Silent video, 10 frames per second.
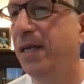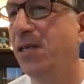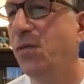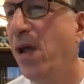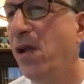
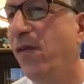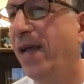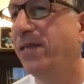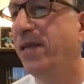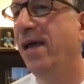as a matter of
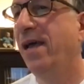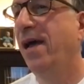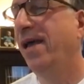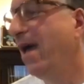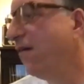fact,
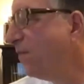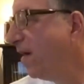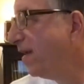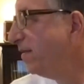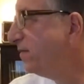I have
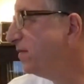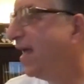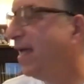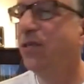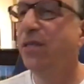my
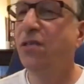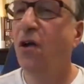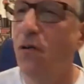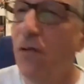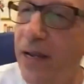dad's
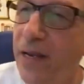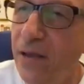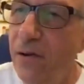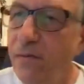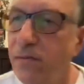guitar right
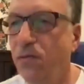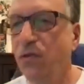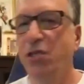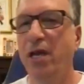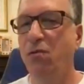here,
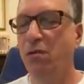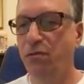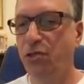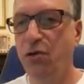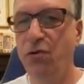which I will
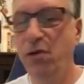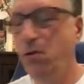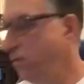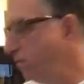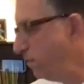show you.